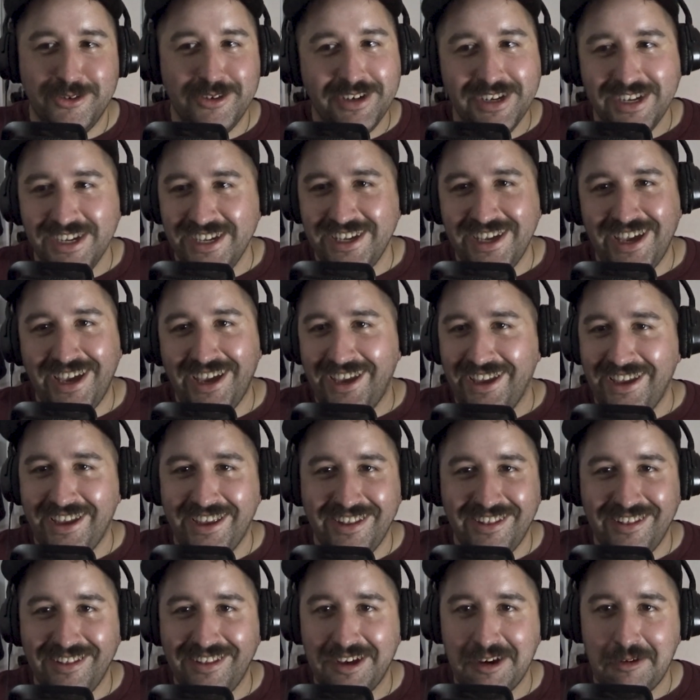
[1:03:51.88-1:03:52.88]
Yeah.
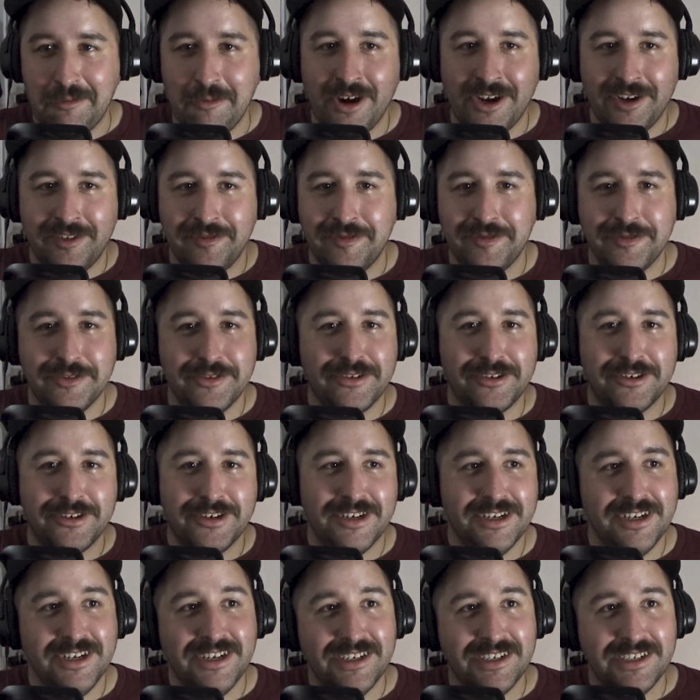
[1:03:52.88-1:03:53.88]
Like 1-4,
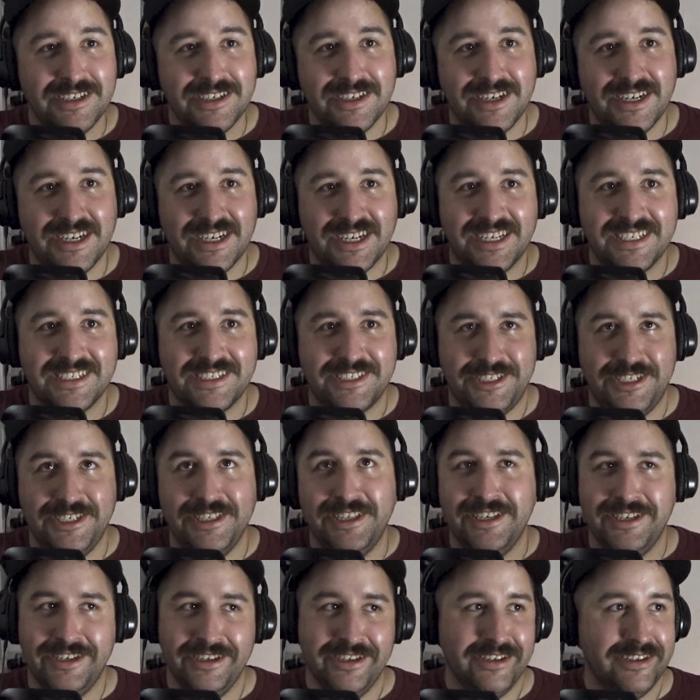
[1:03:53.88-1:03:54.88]
I guess chilling
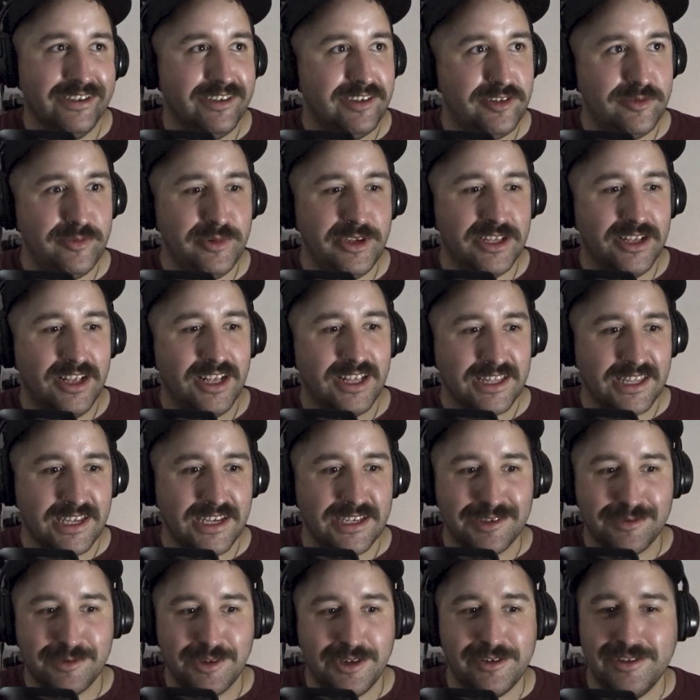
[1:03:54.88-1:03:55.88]
it is a bit like that
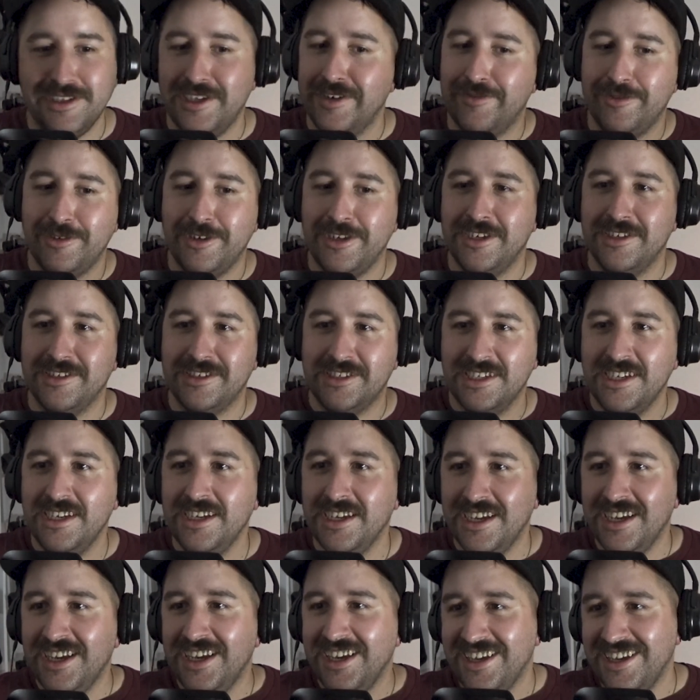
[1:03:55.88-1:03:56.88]
as well.
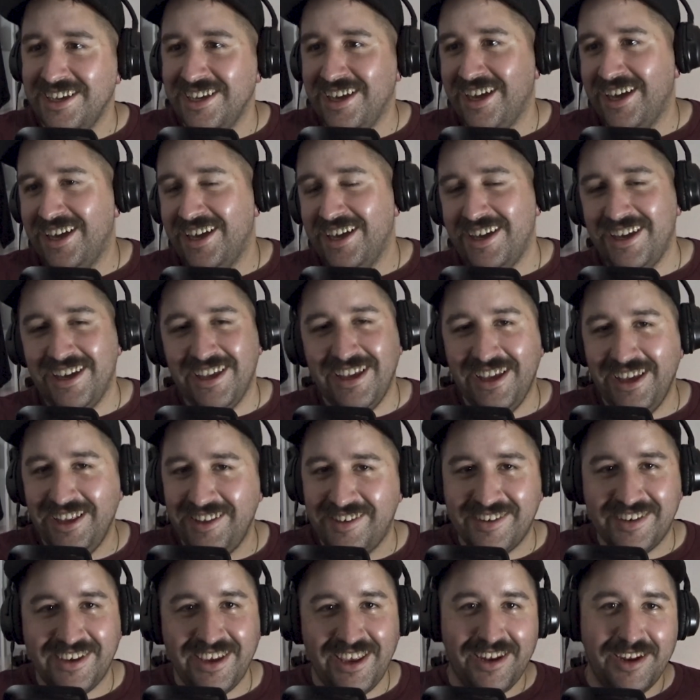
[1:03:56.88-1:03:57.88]
Yeah, it's
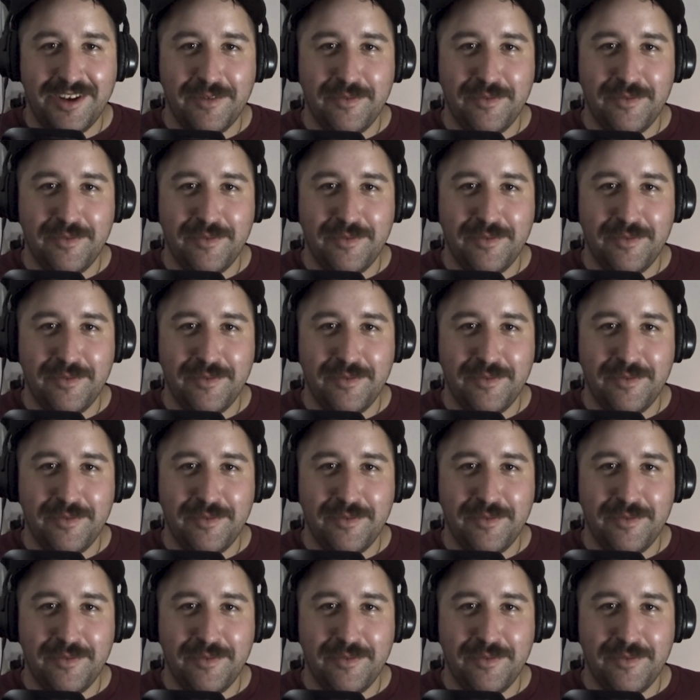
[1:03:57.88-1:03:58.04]
getting a bit